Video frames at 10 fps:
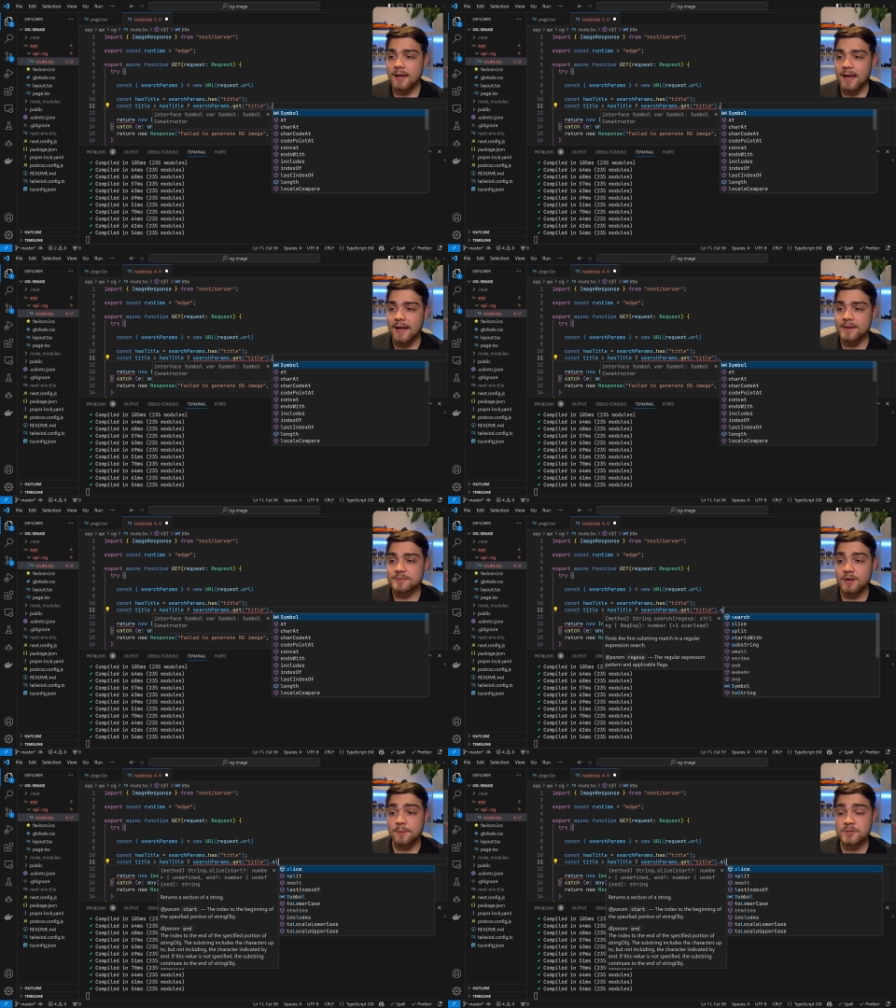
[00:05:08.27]

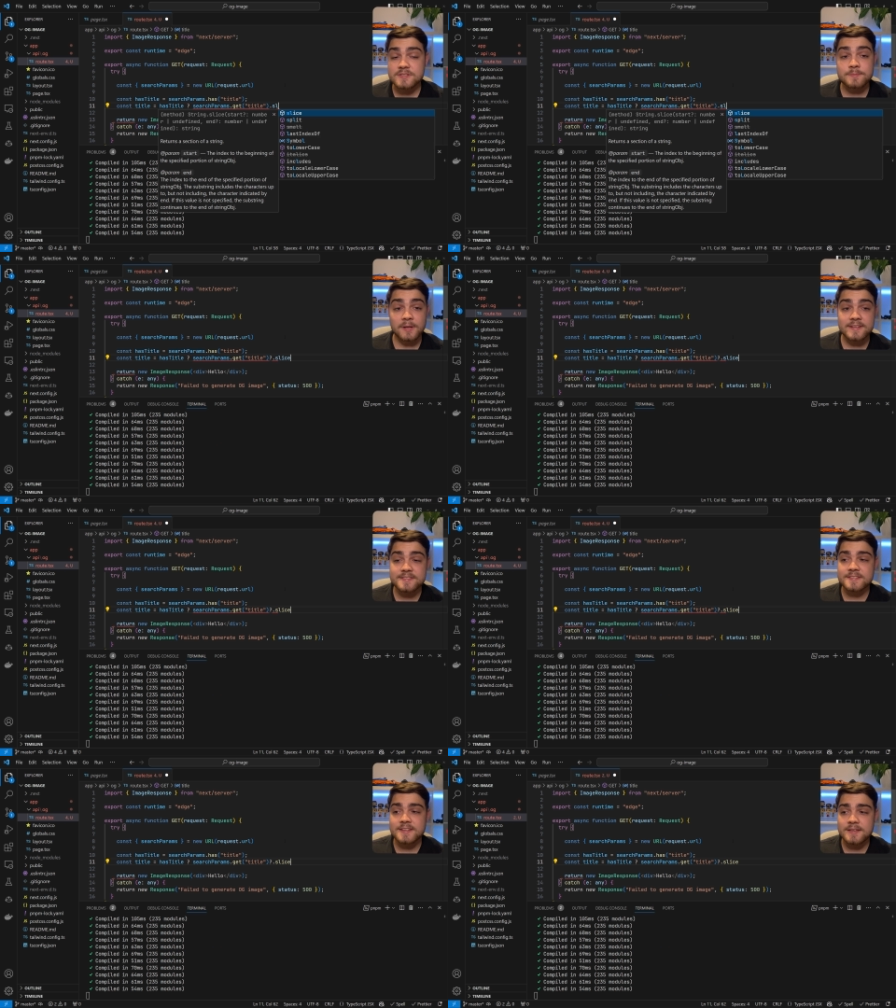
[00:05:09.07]
And I'm going to splice
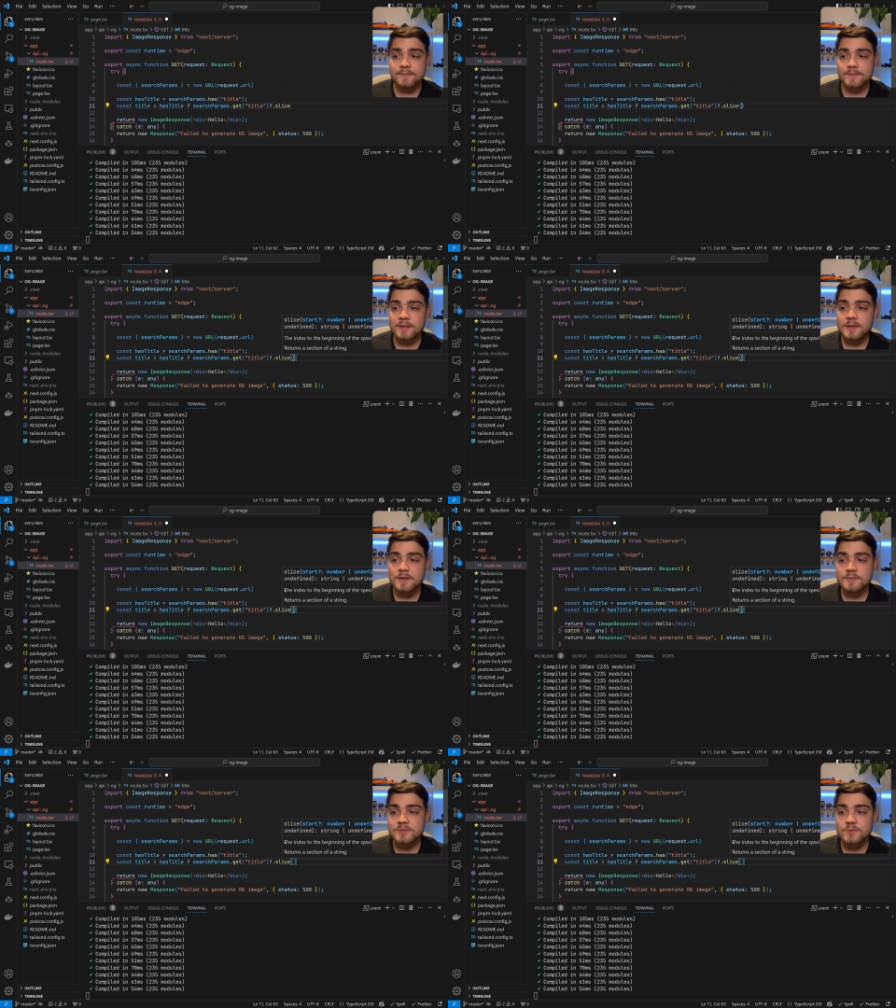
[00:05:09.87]
this here
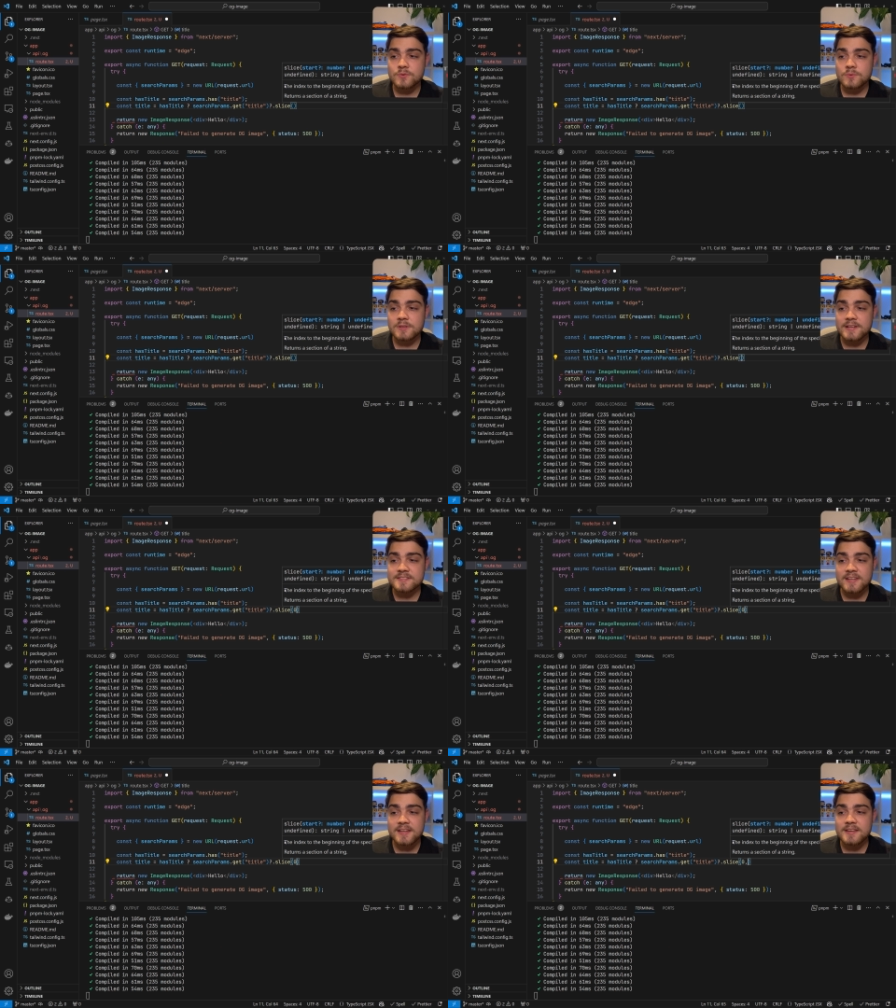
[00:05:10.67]
to,
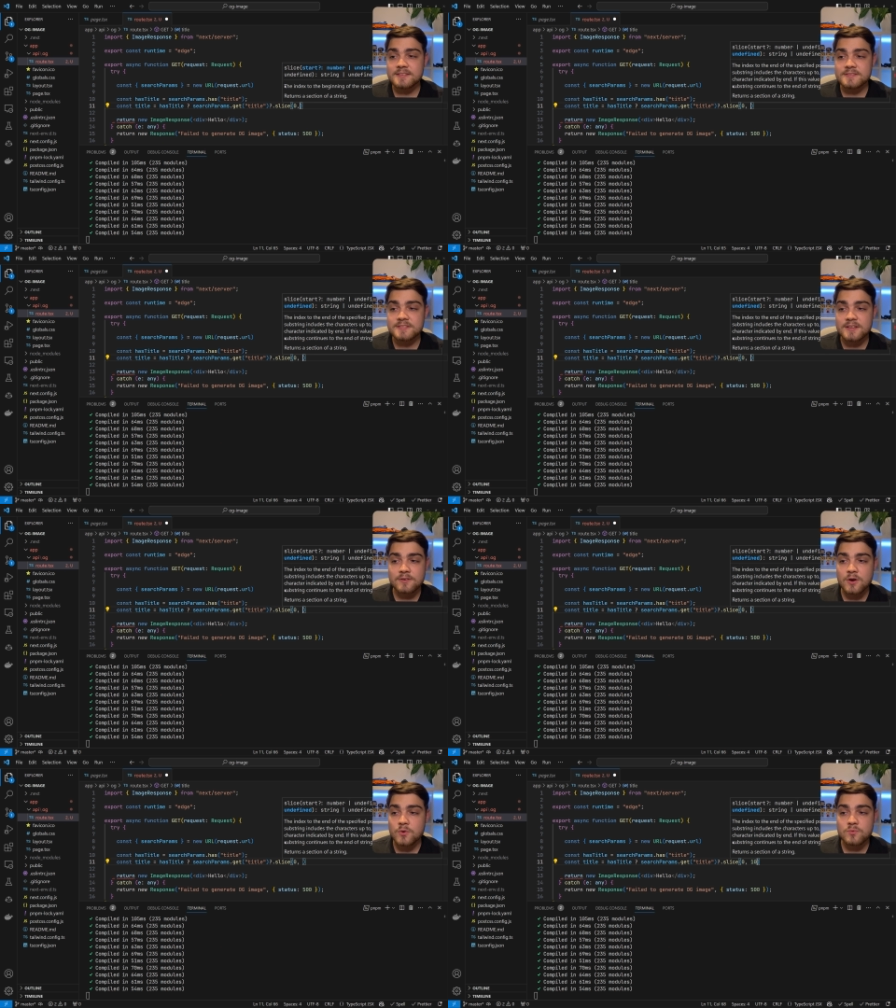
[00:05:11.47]
let's say,
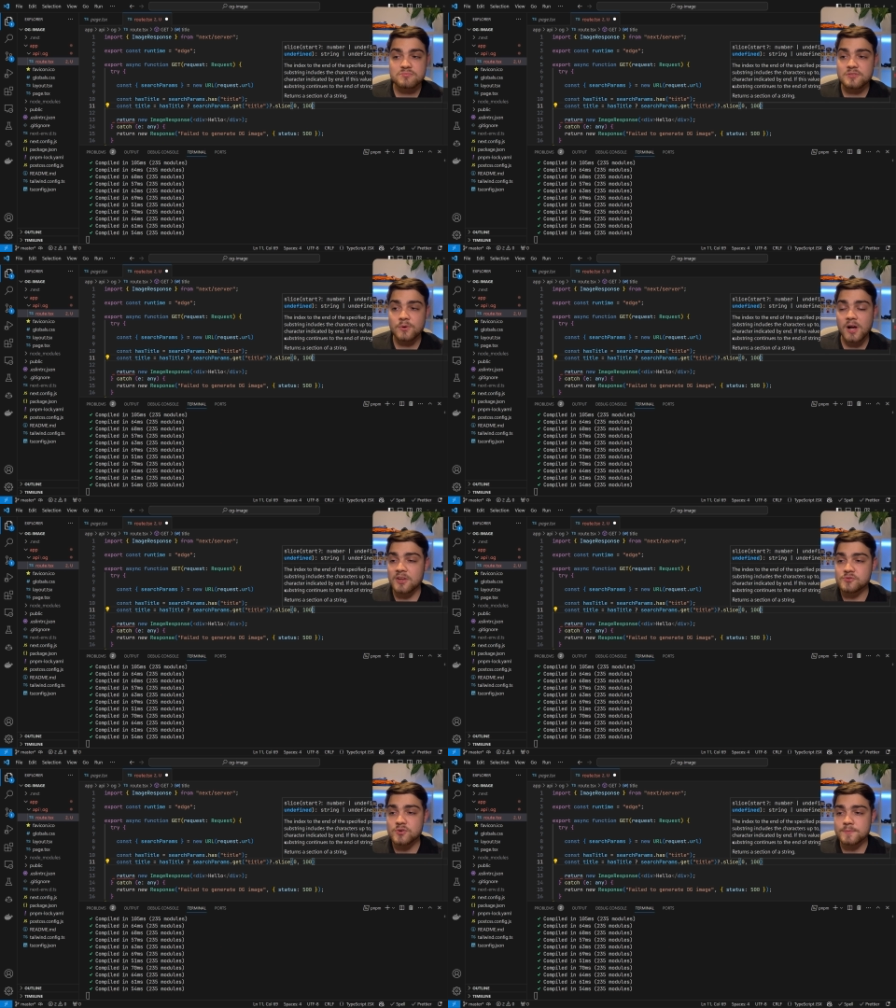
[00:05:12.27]
0 to
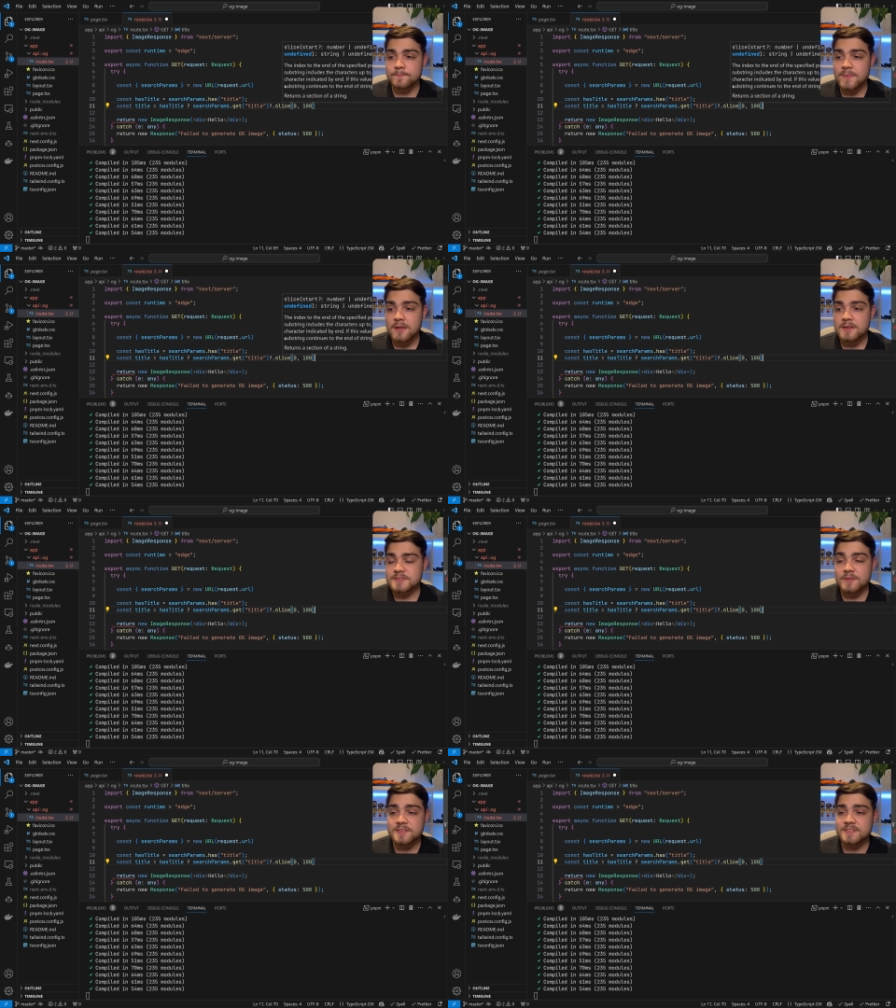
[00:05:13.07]
100.
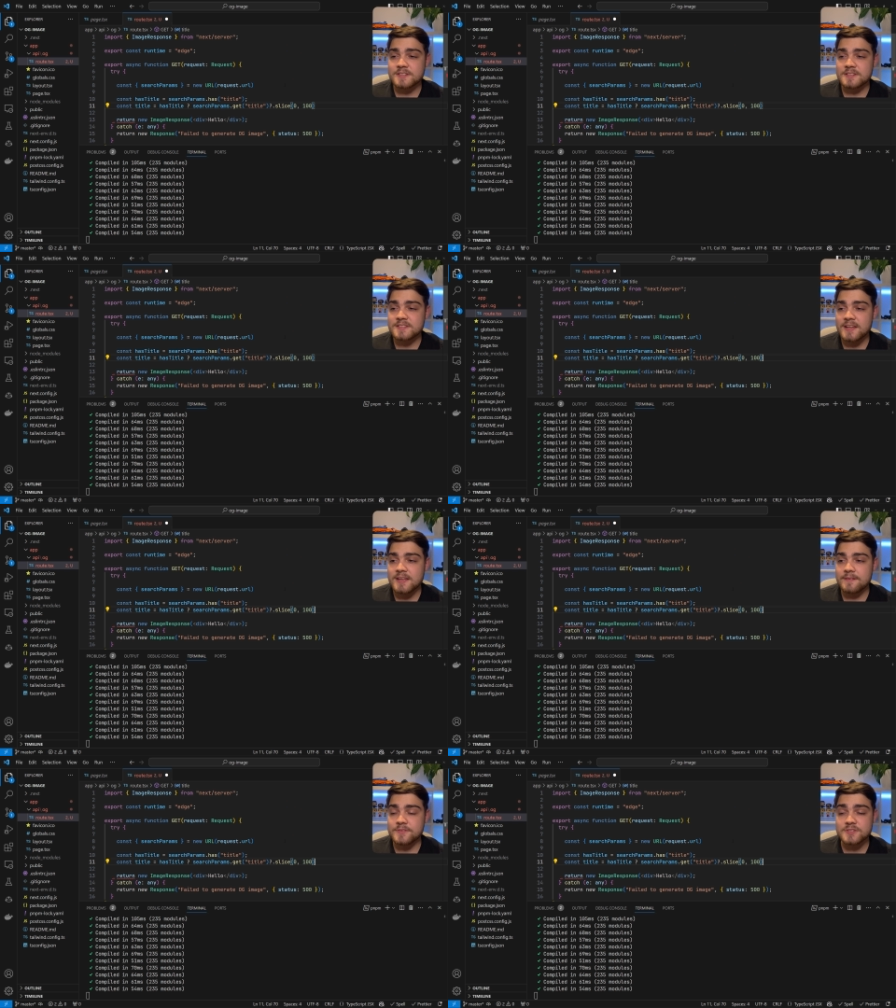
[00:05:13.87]
So this is going to say
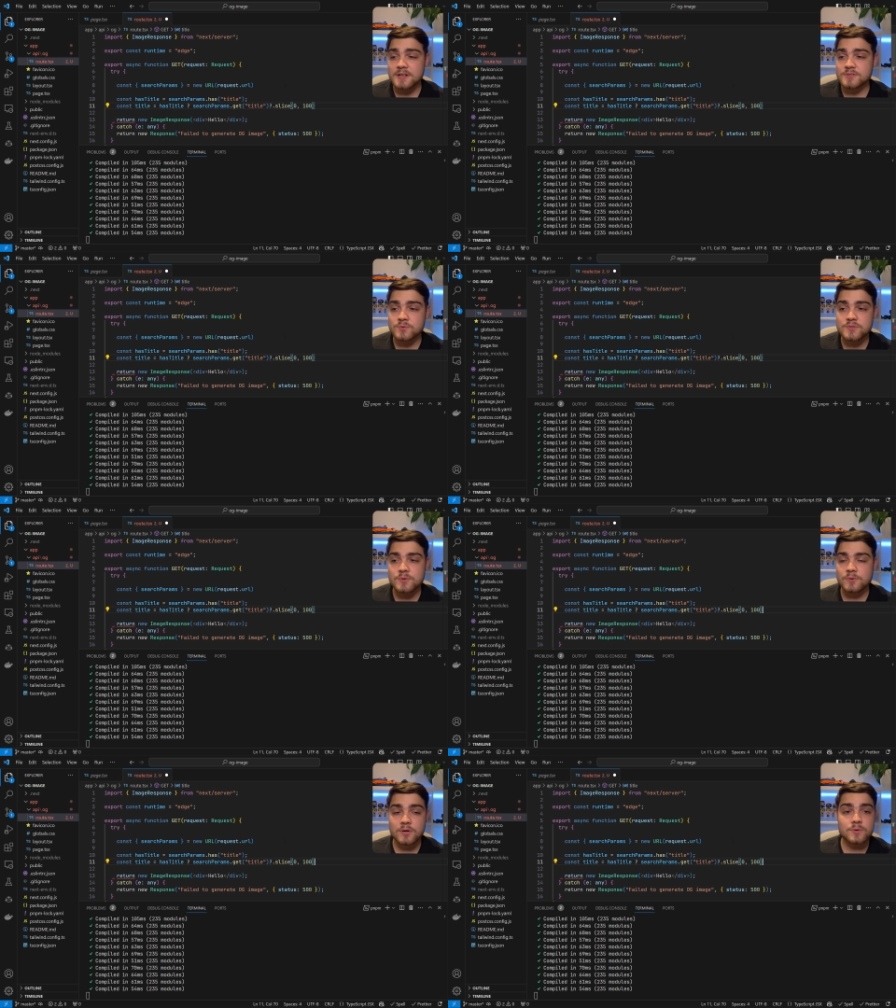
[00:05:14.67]
if the title's
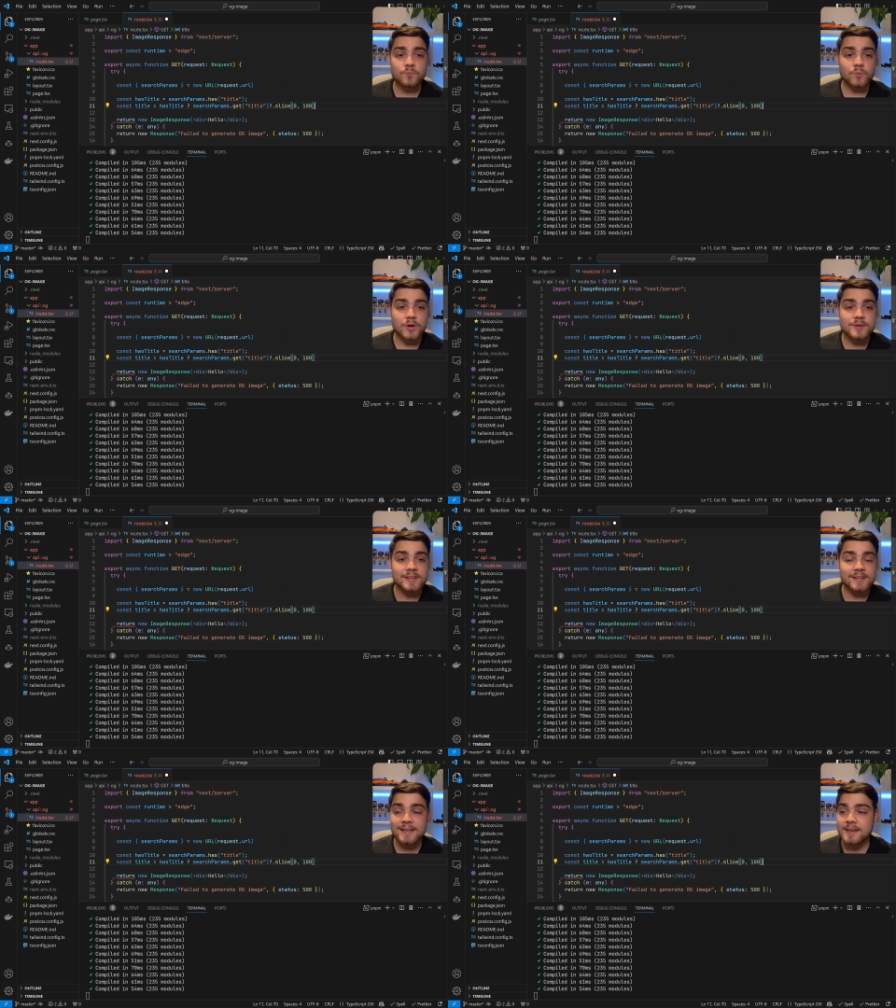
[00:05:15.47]
too long, we're only
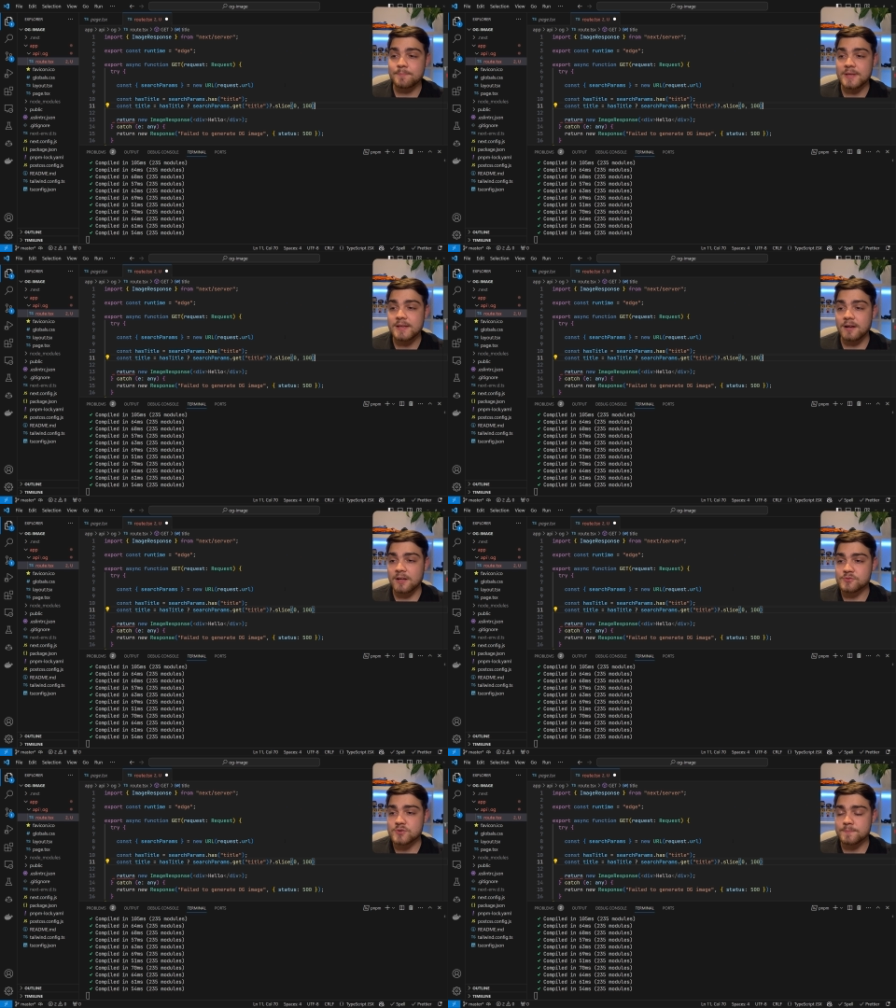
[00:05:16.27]
going to let it be
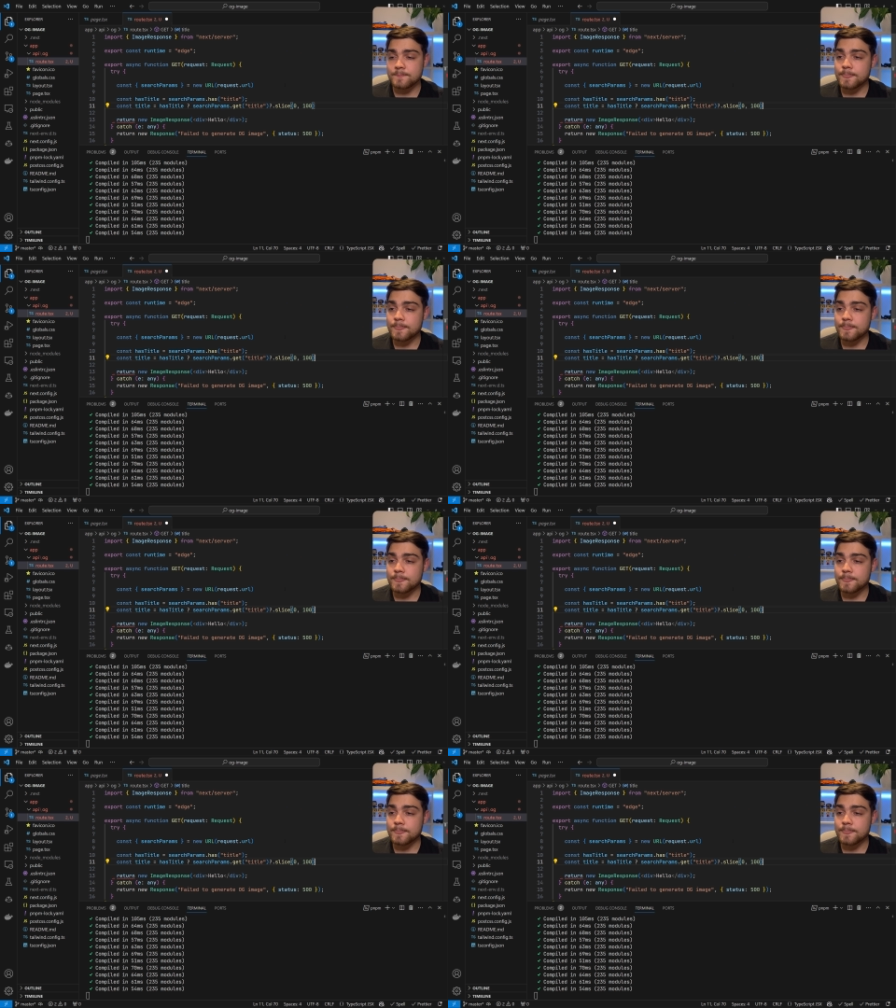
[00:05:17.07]
100.